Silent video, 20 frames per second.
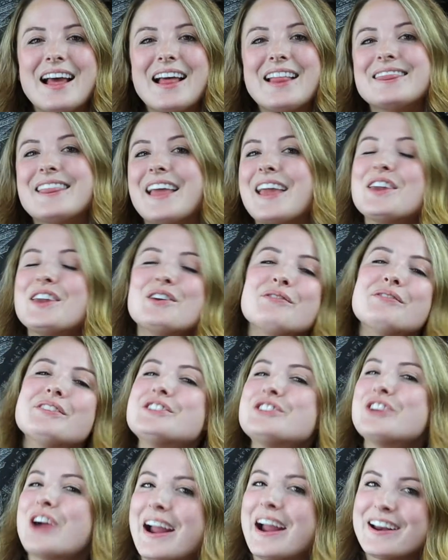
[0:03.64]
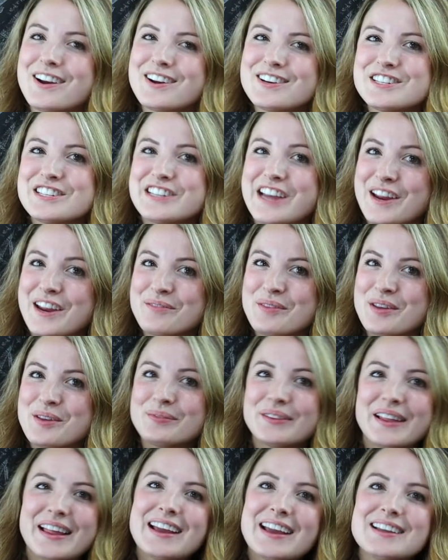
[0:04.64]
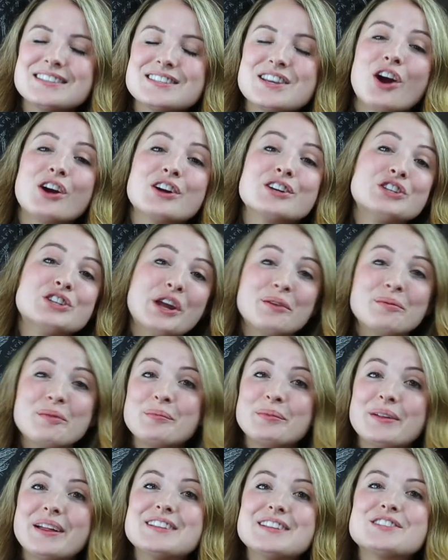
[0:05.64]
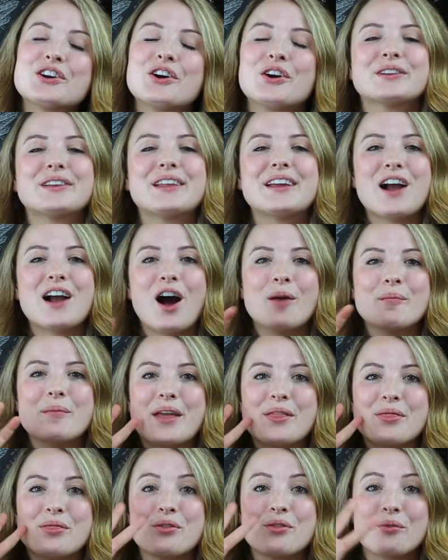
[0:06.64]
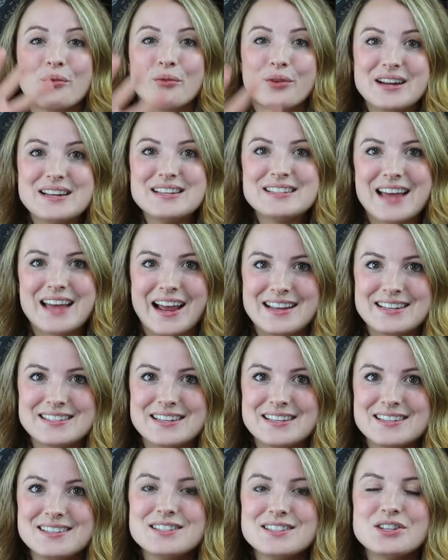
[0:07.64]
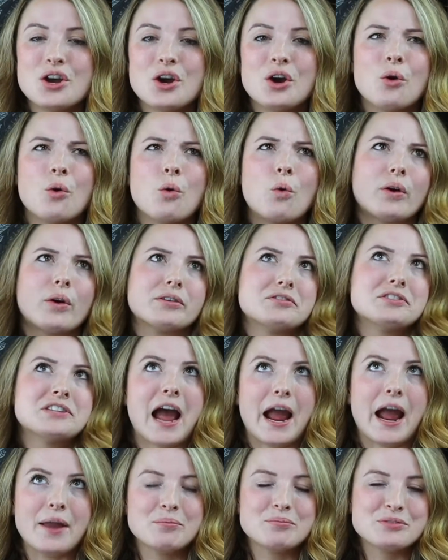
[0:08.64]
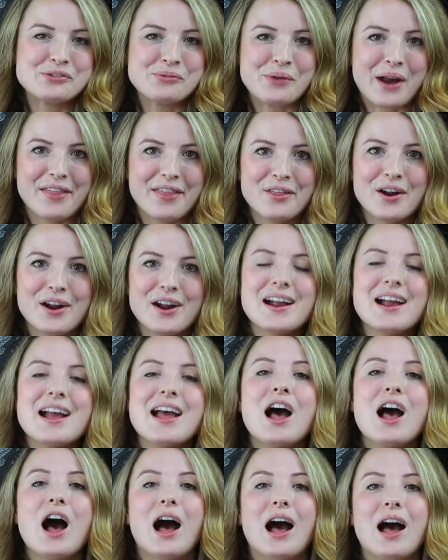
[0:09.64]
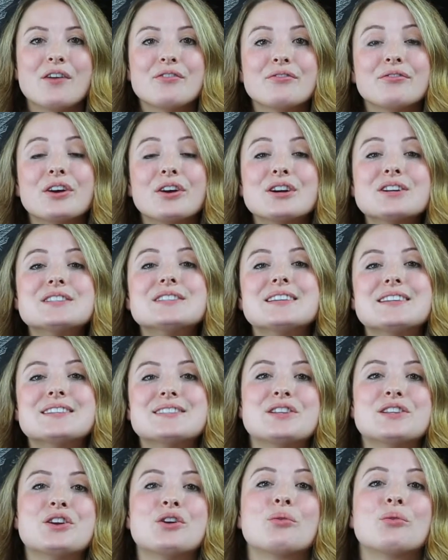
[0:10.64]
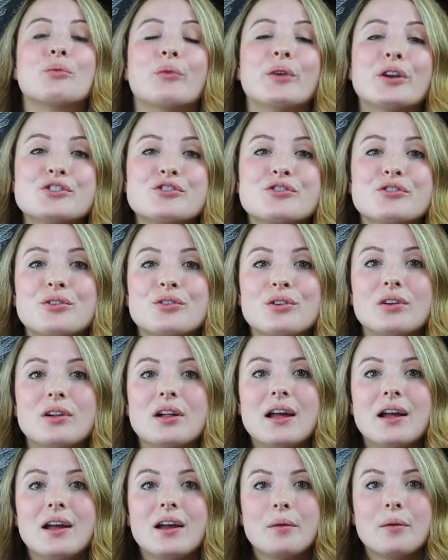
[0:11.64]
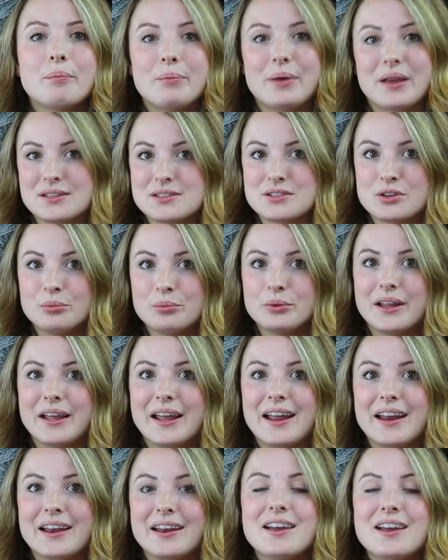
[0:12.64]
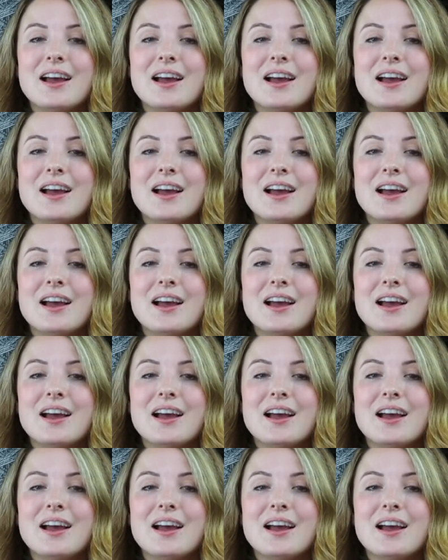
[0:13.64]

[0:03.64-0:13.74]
Thank you for trying our ShadeMe blades. Our ShadeMe blades currently come in 3 sizes, or types rather. First is the original pixel blade,